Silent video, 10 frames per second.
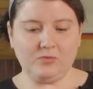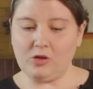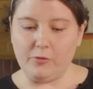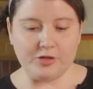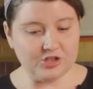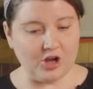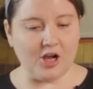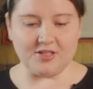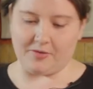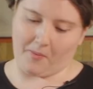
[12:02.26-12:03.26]
which is
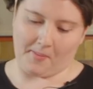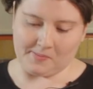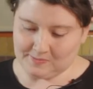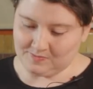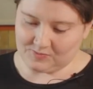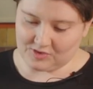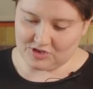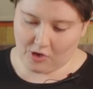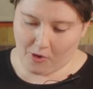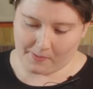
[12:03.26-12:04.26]
awesome.
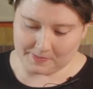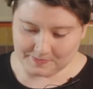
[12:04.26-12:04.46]
So